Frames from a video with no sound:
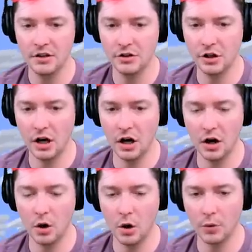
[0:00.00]

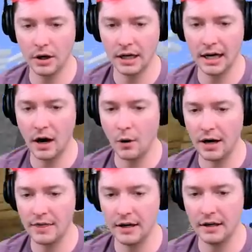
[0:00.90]
So we're gonna, oh,
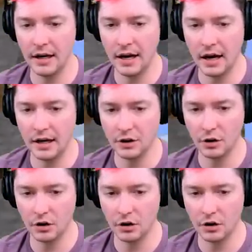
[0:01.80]
and then uh, you'll